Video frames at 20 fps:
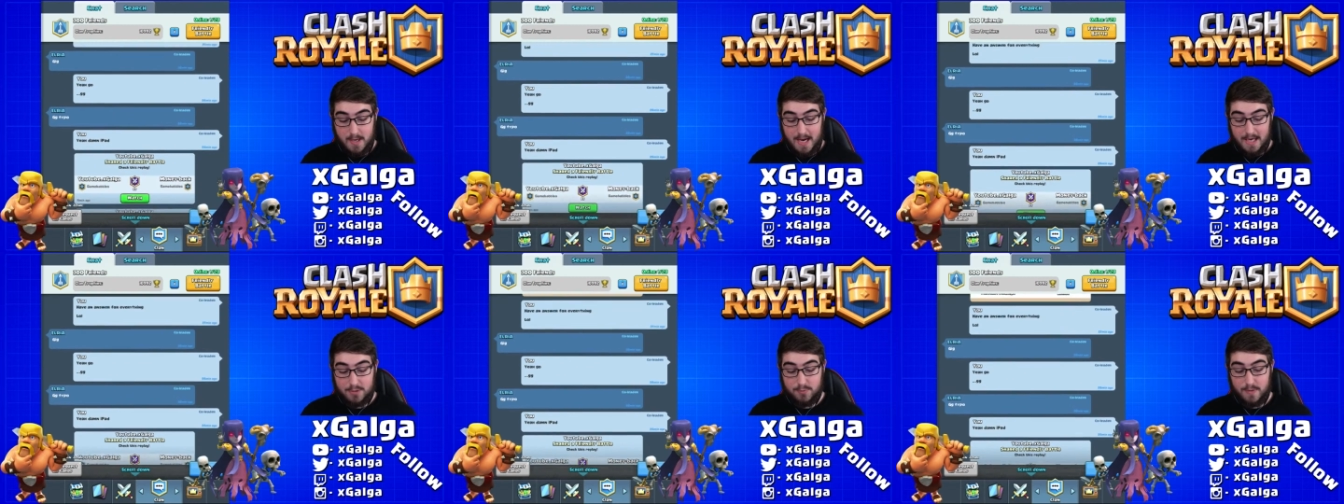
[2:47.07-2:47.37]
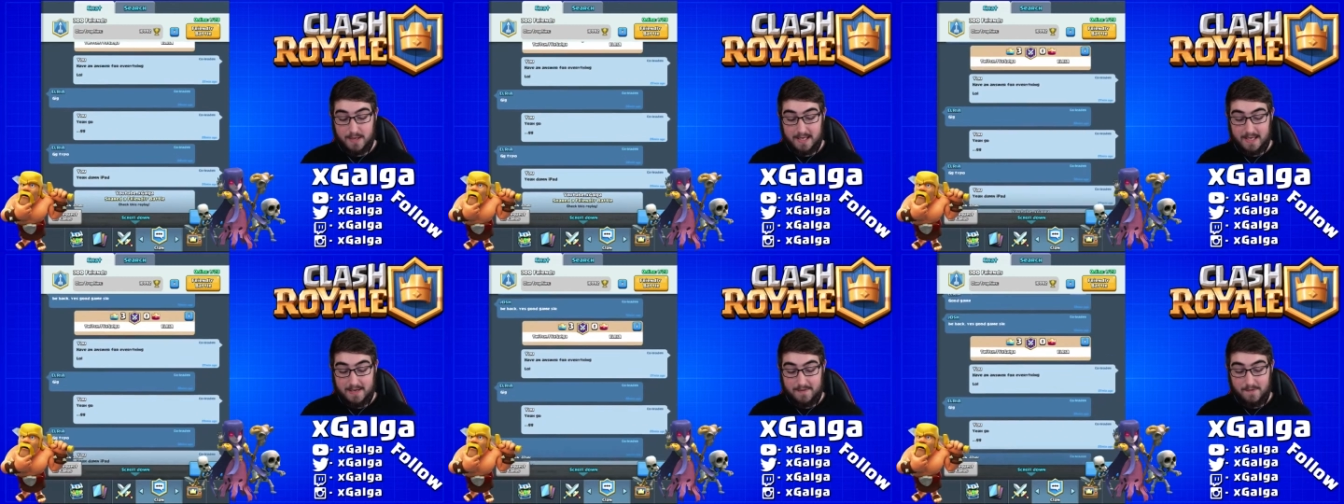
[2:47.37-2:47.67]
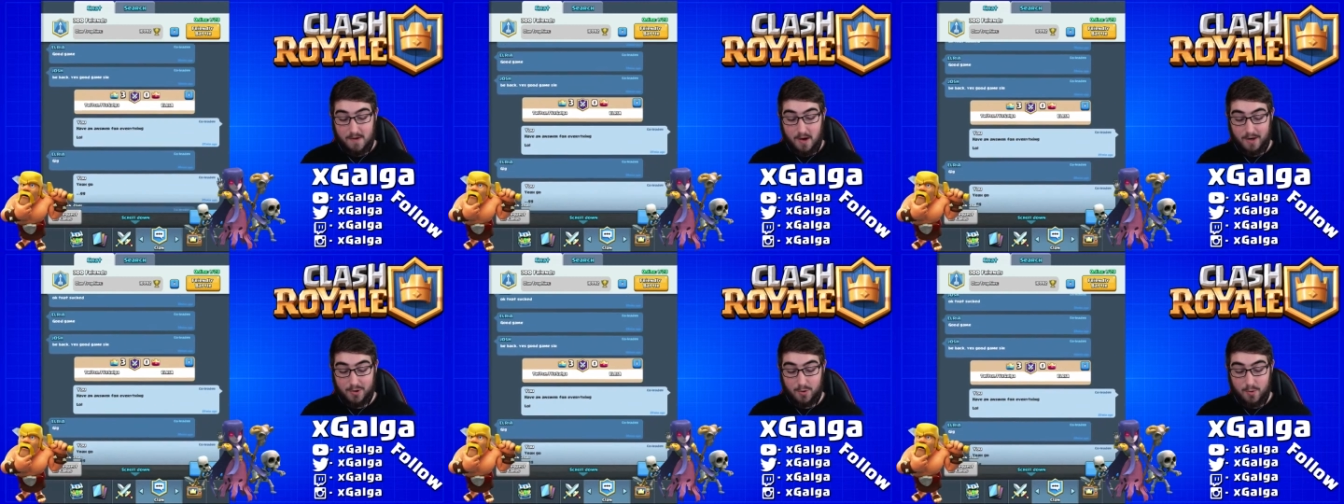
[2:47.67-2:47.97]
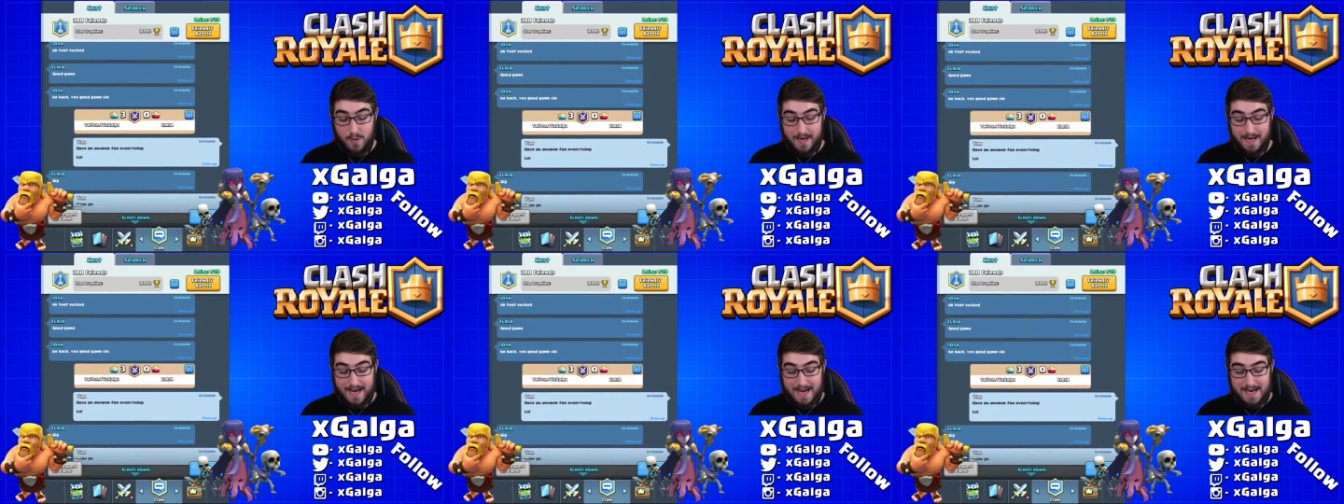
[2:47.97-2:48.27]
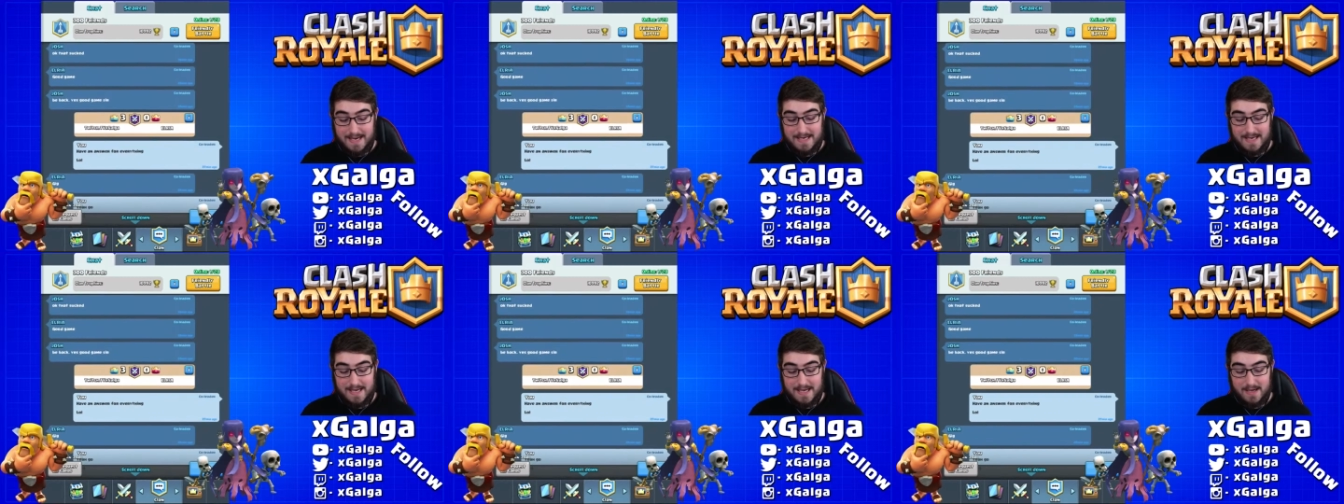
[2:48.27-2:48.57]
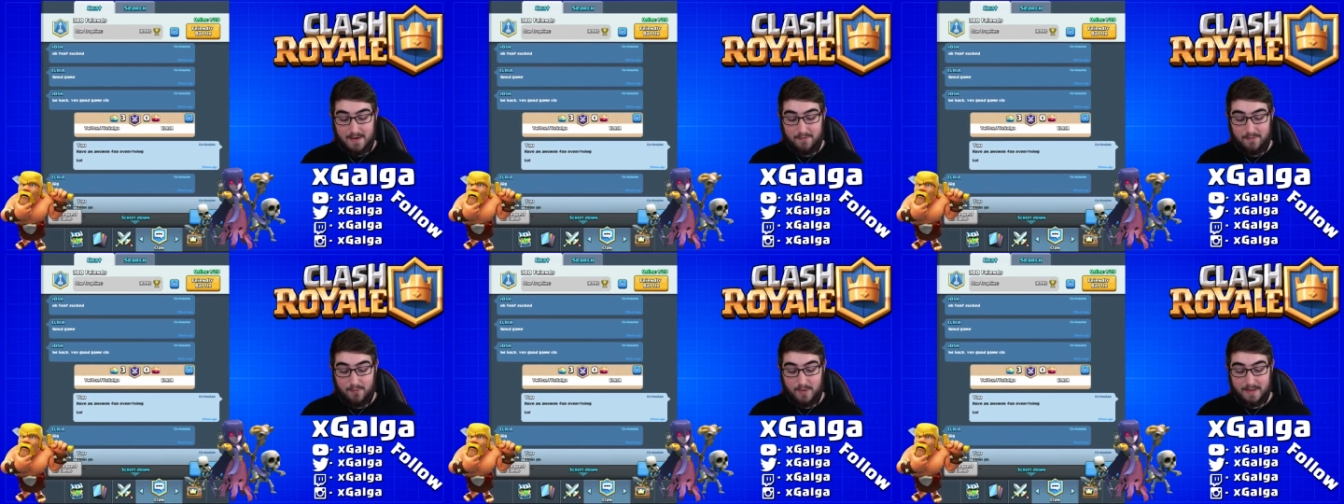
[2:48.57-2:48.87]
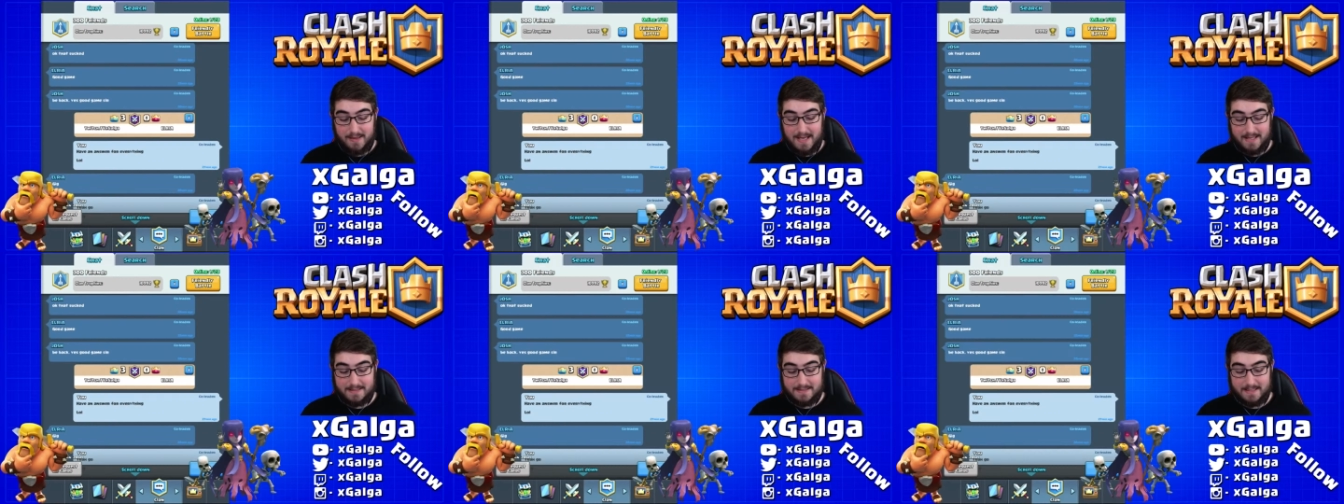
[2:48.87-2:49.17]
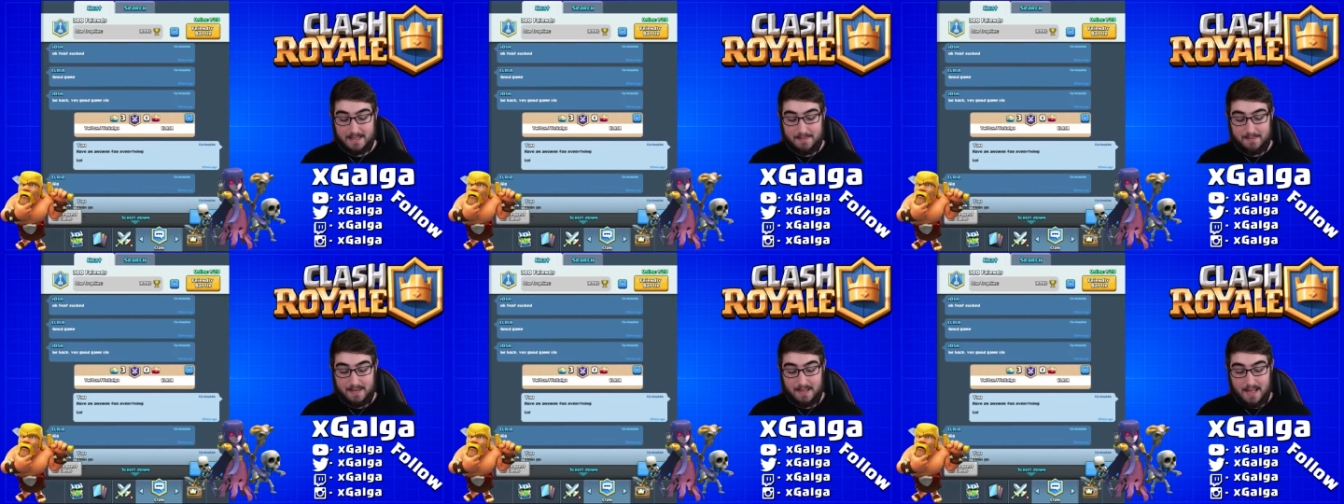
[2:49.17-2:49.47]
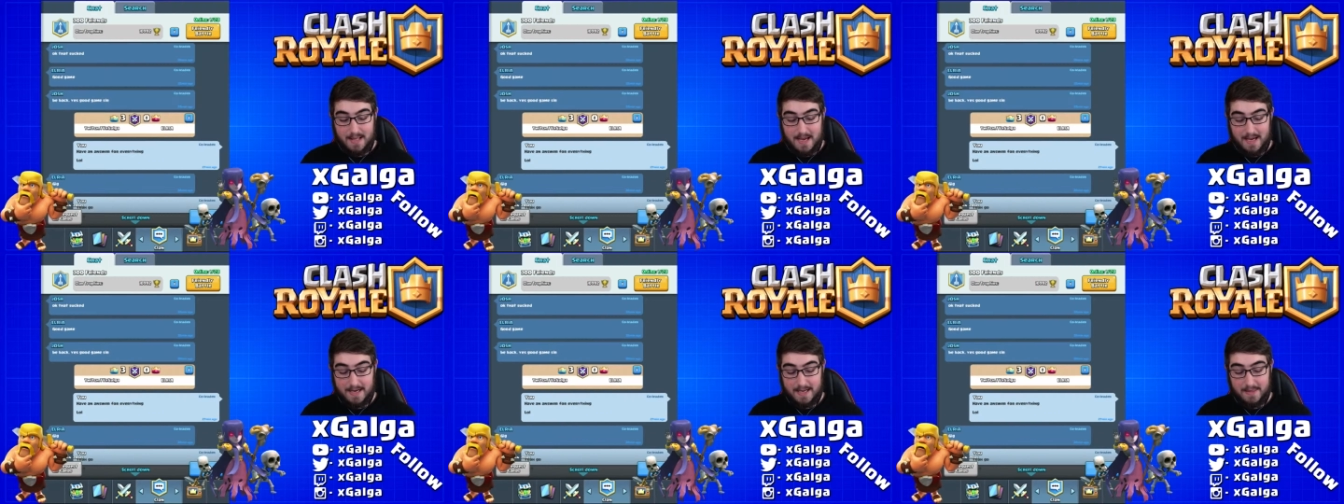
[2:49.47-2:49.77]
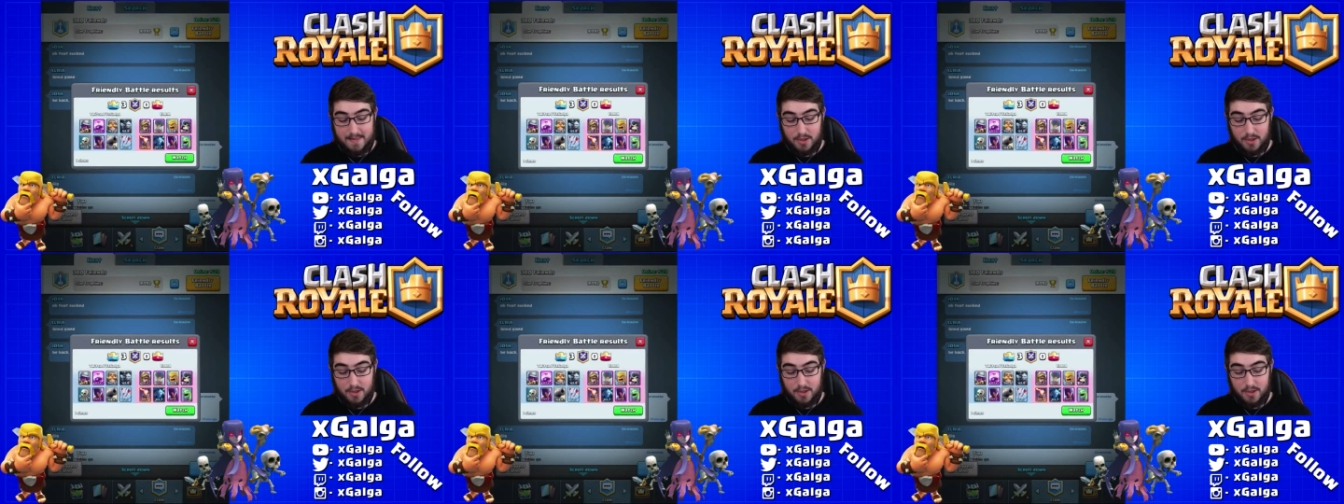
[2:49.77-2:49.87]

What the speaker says: I just want to give y'all a quick idea of what that's going to be like.